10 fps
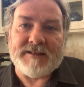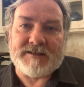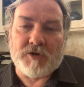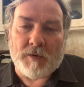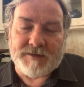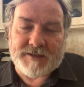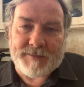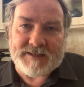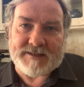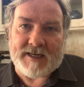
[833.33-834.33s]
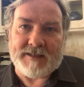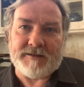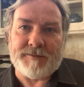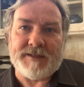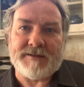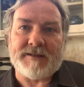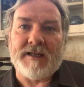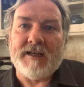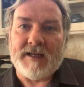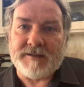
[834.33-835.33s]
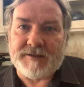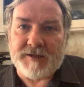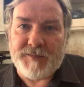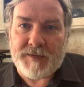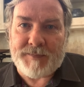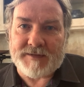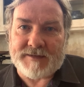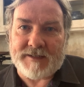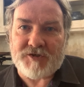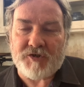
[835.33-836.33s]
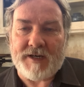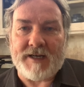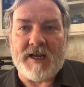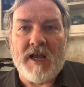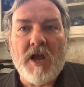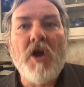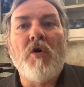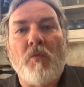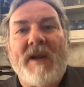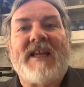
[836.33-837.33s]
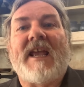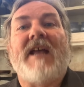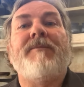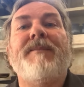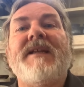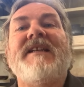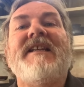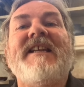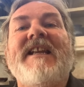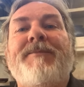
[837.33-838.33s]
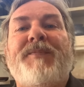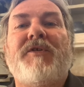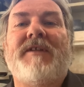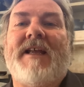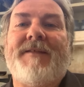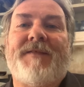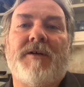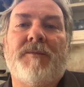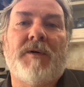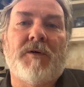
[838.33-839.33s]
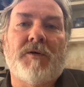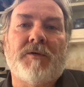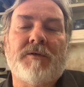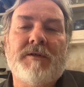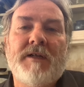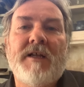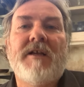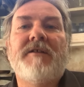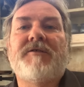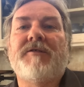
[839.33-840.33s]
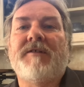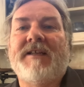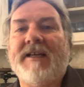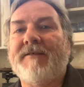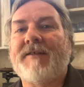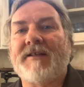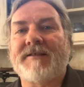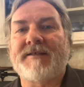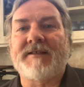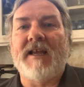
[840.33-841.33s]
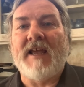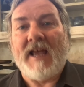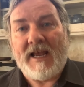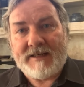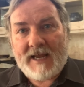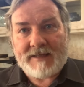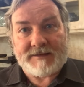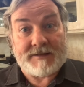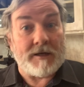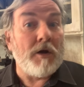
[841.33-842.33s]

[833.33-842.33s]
quantum entanglement and superpositioning, we can manipulate them all to give us an answer,